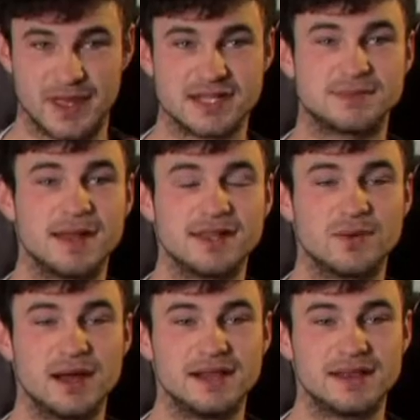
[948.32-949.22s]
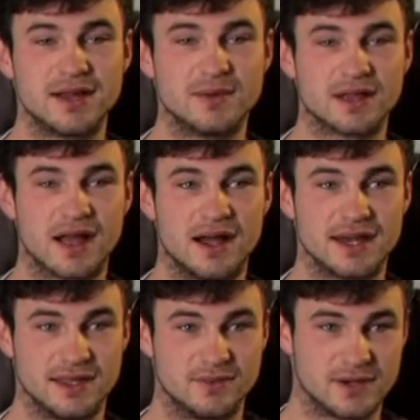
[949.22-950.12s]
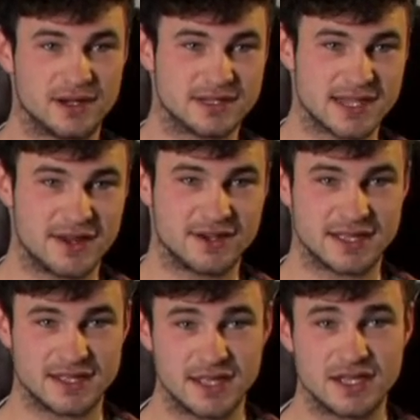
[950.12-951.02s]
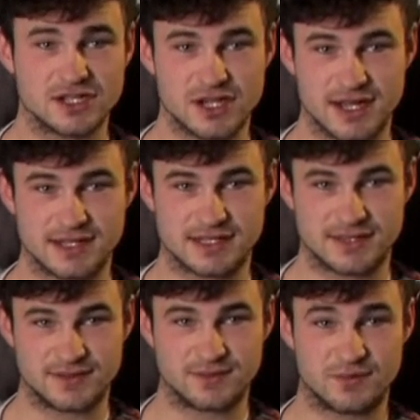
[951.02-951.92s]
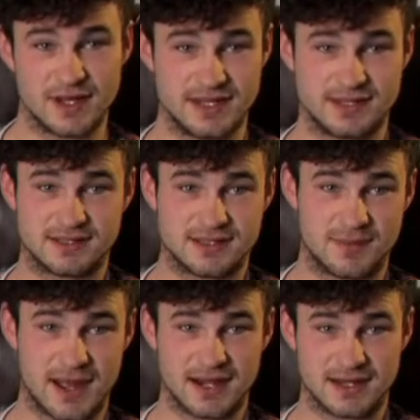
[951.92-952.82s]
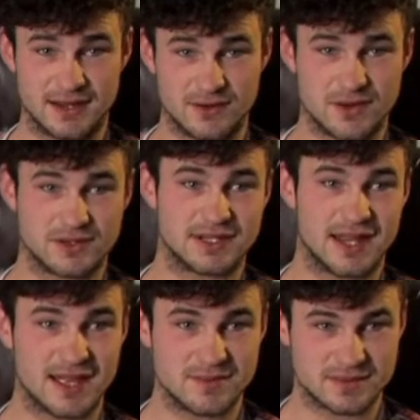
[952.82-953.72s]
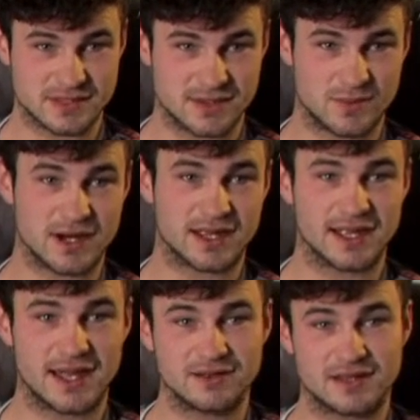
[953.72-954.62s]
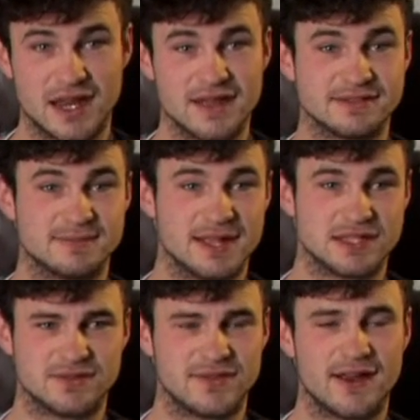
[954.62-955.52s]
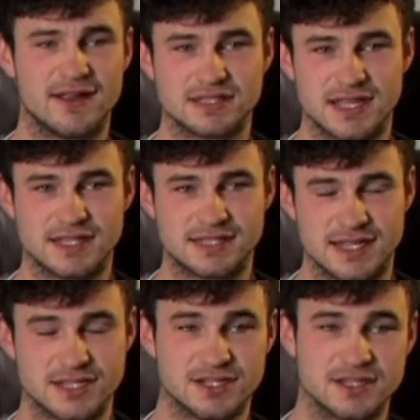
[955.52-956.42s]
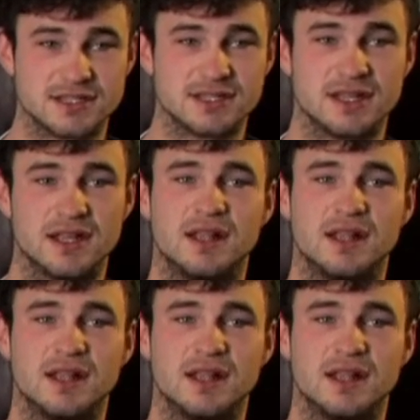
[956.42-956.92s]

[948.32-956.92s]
He had spent a while there with Connie one Saturday, trying to read the partly eroded names and working out the lifespans of various ancestors.